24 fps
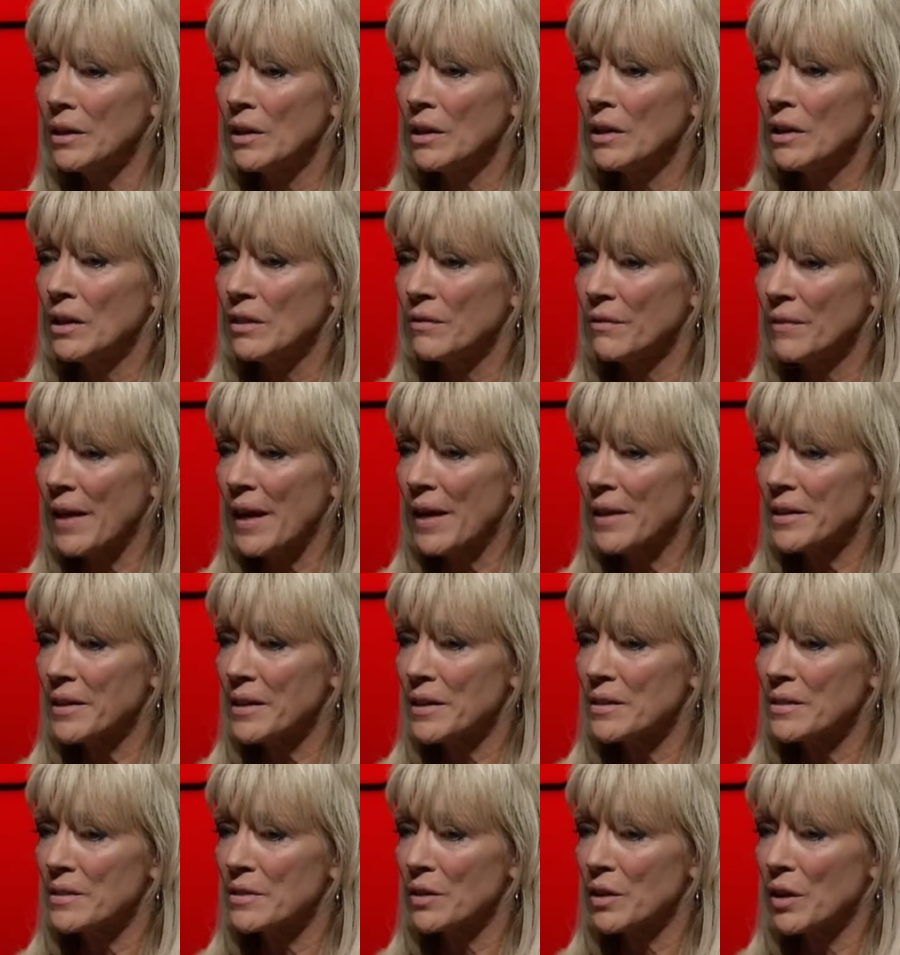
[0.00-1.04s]
if that
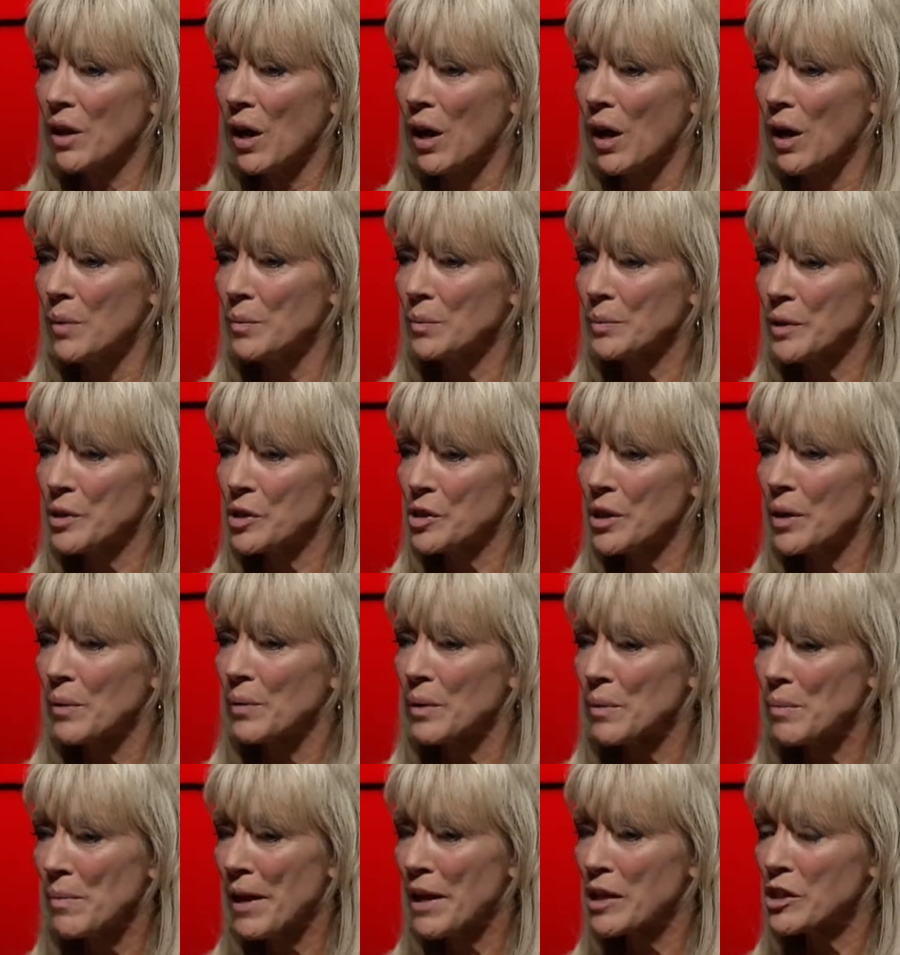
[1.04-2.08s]
is accomplished, I would
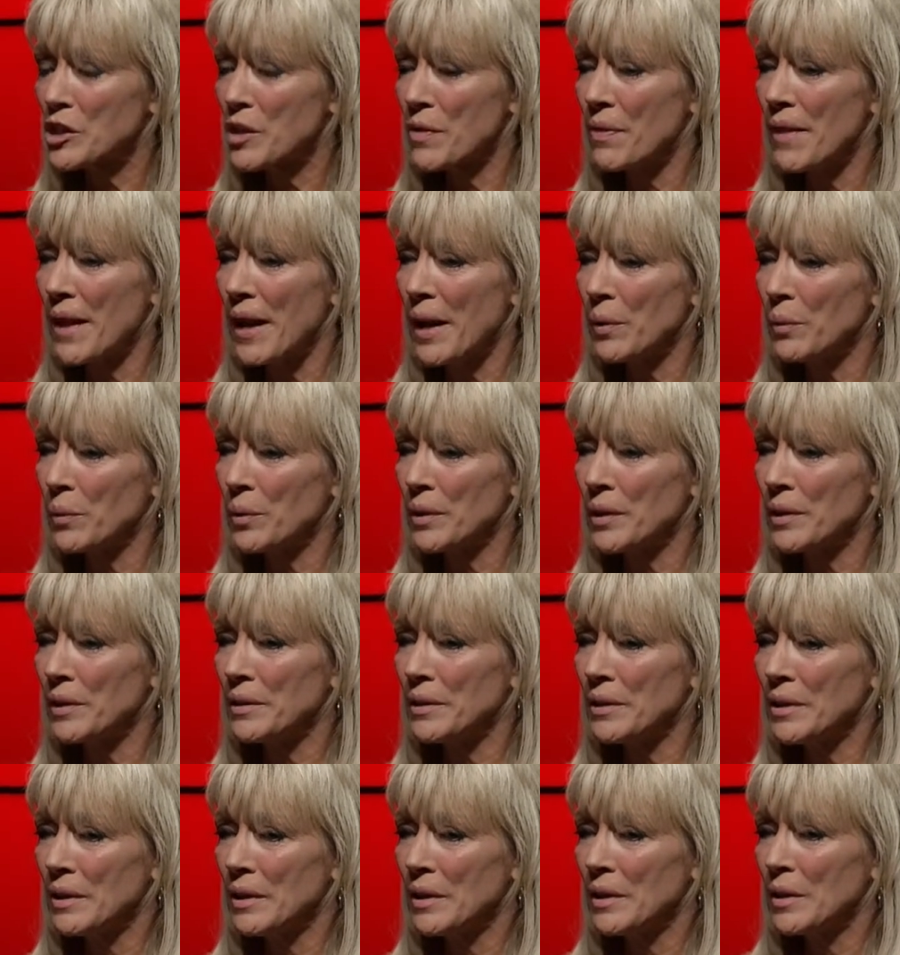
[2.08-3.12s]
imagine that would
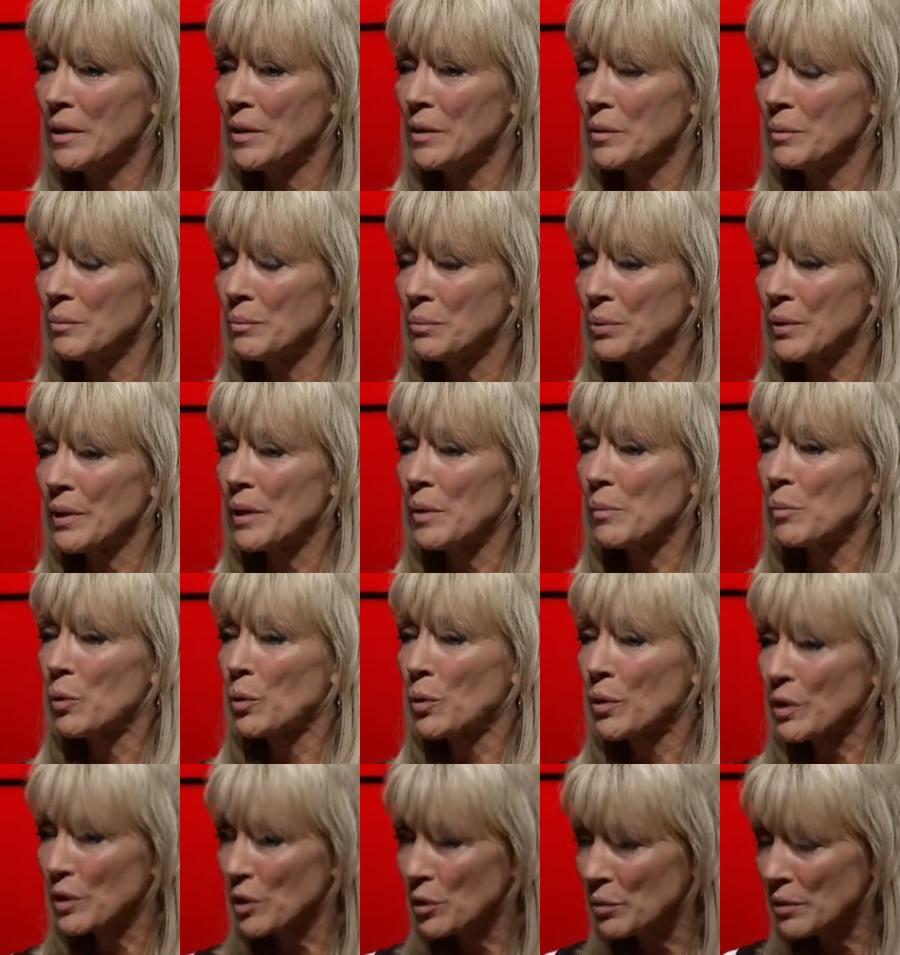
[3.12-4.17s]
bring a
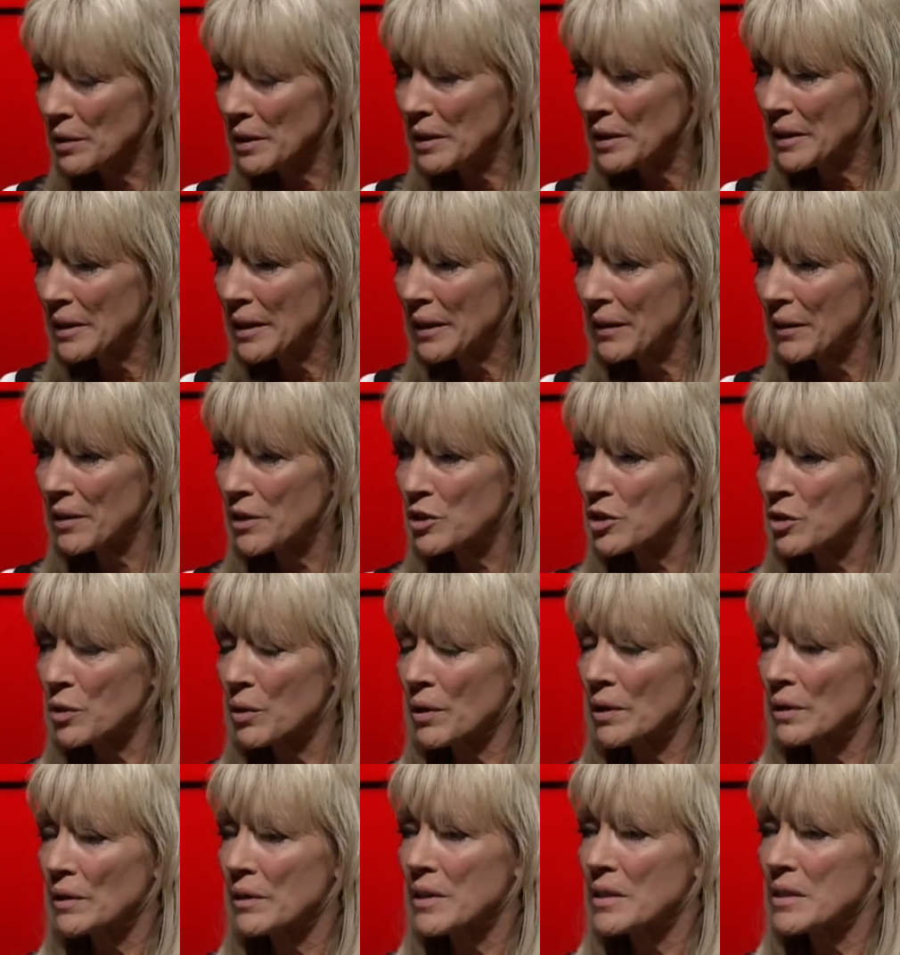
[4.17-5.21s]
more unique character,
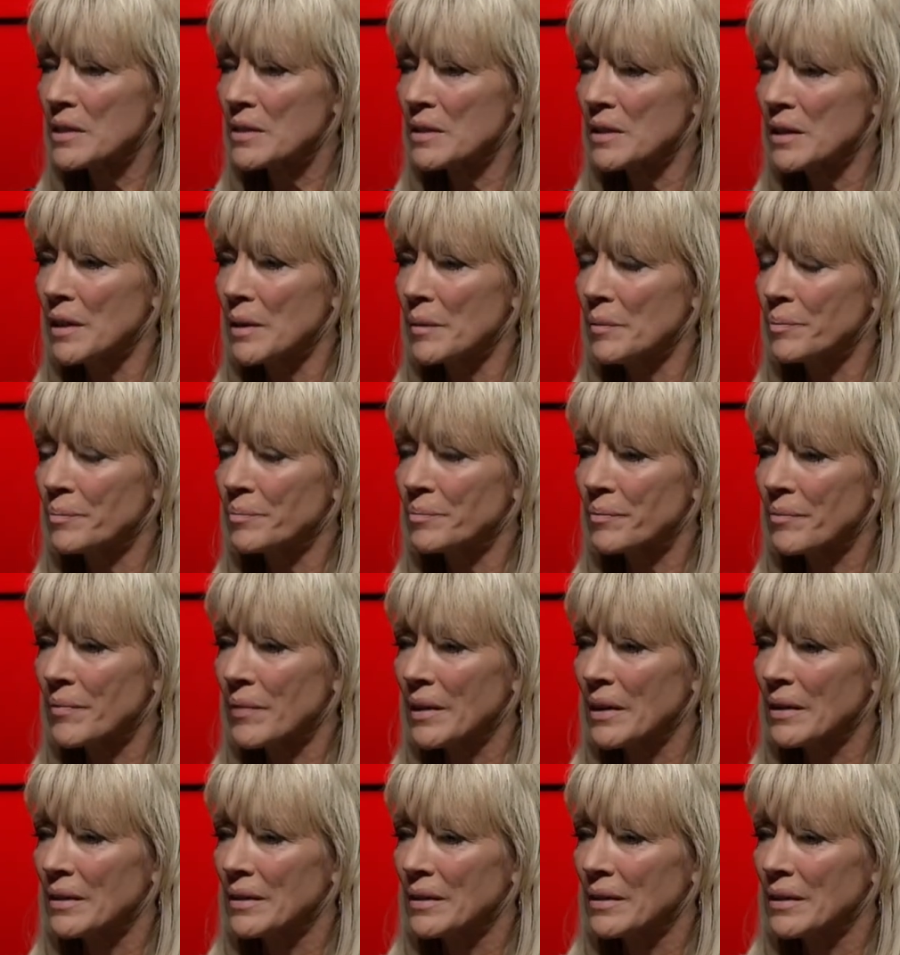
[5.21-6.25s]
at least um,
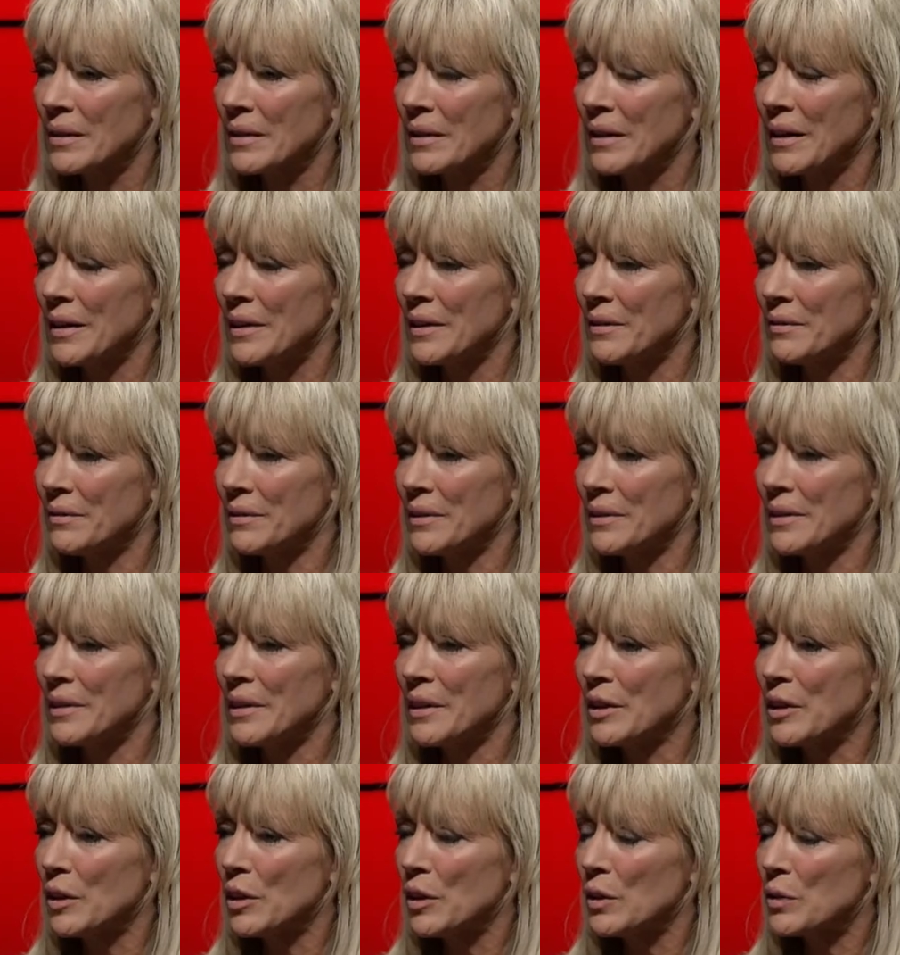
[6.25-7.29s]
kind of a, an
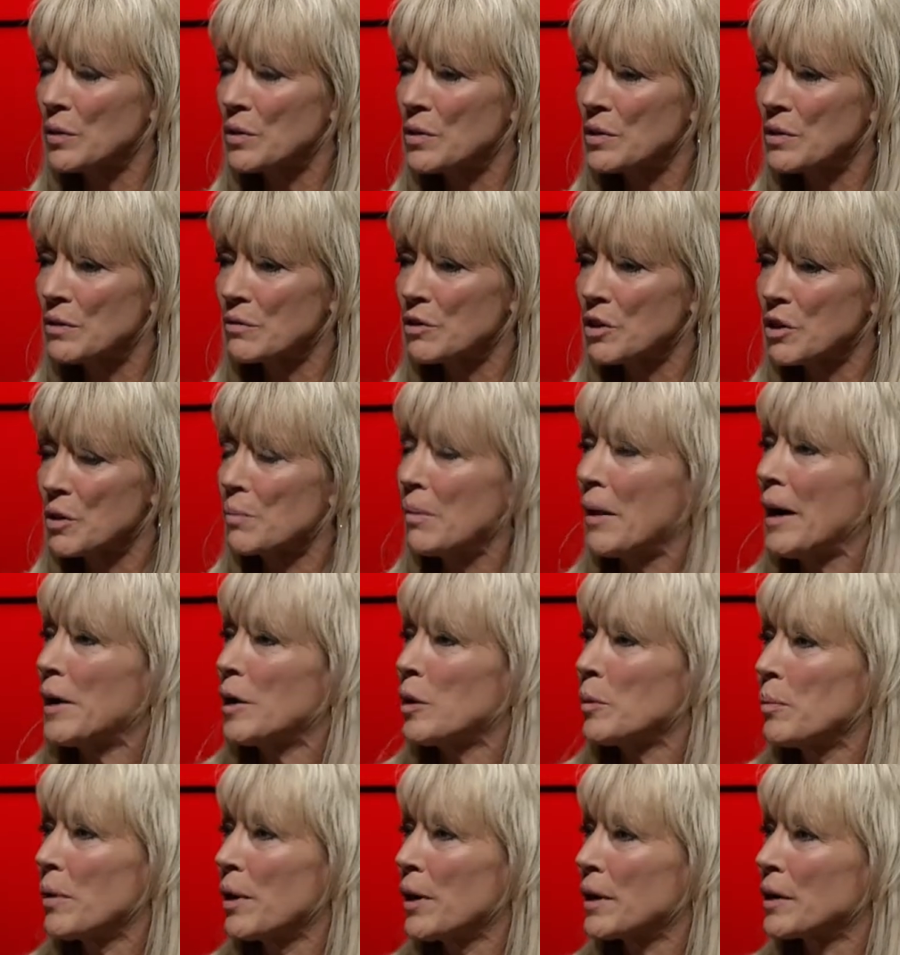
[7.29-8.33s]
inclusive to the
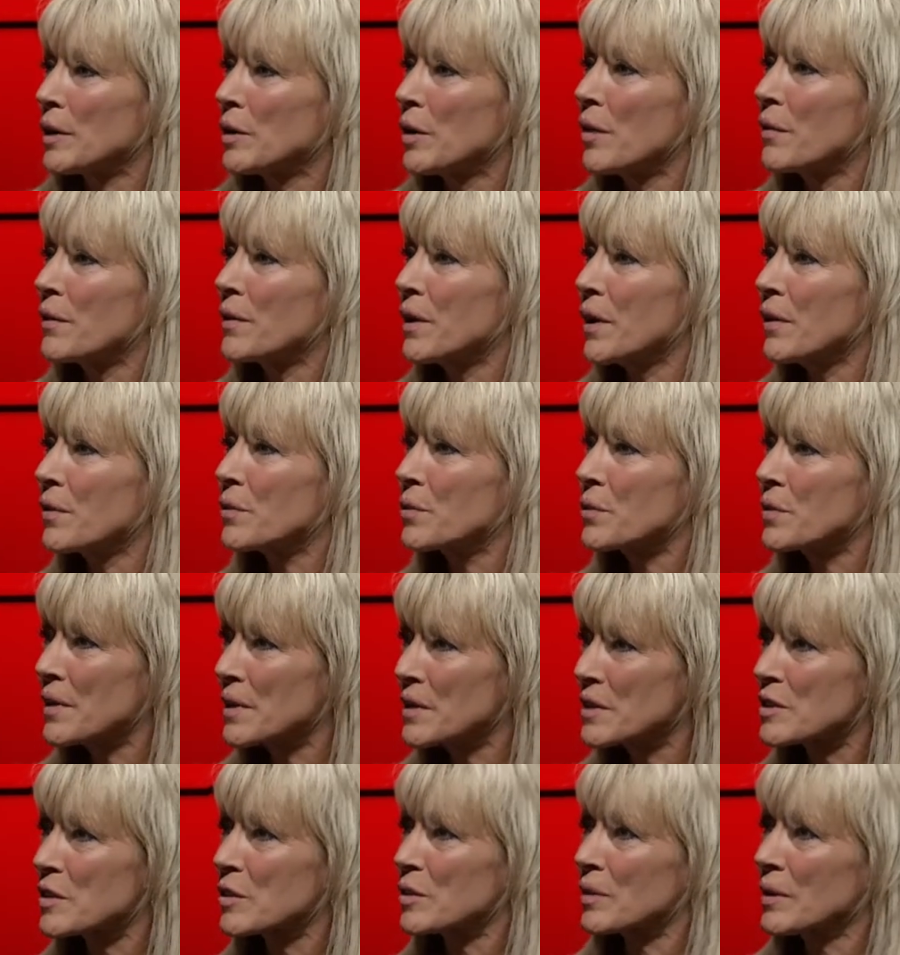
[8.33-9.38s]
biopark and all the other
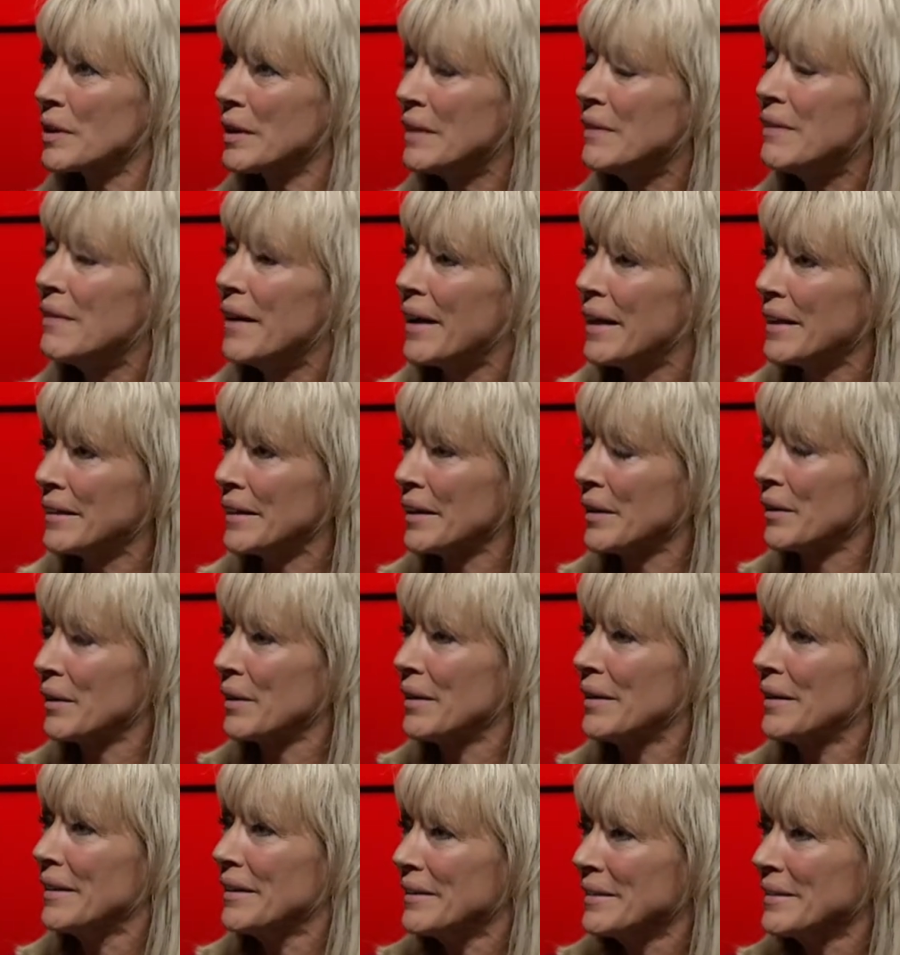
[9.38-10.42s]
things that are in that
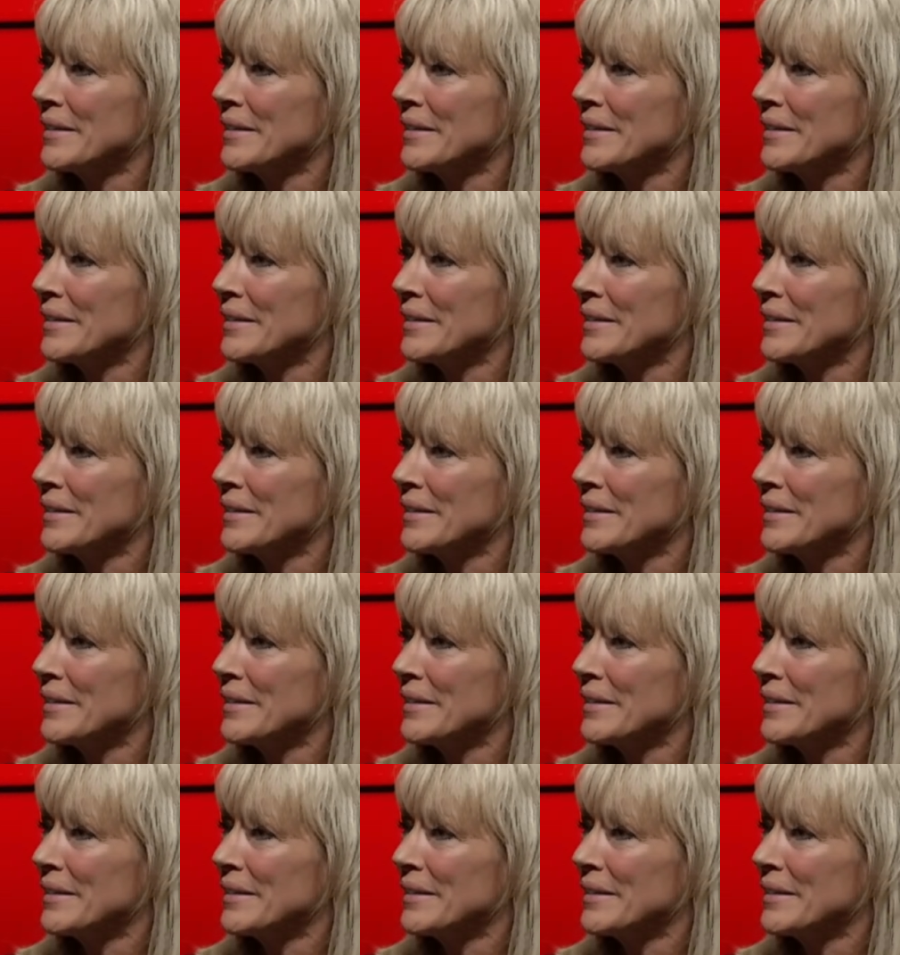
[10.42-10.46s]
area.